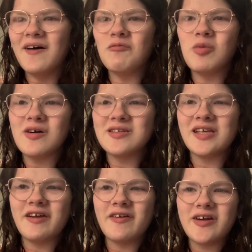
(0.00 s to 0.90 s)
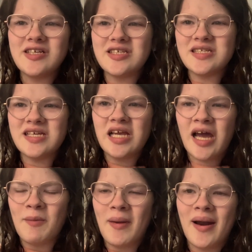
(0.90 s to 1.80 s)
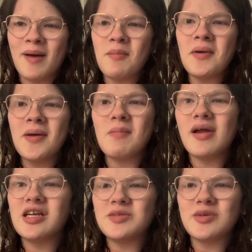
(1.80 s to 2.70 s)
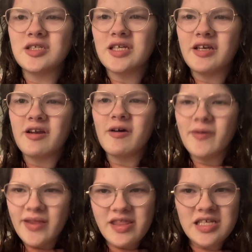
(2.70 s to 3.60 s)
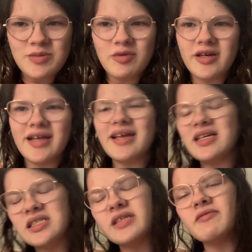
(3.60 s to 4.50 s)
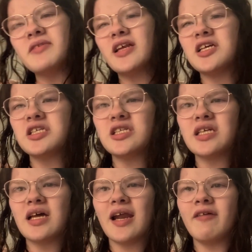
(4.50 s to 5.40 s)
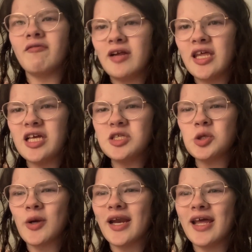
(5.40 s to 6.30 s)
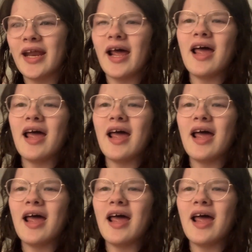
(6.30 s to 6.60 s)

books that you're going to see coming up. But I just wanted to let you know this one is finished and I really enjoyed it.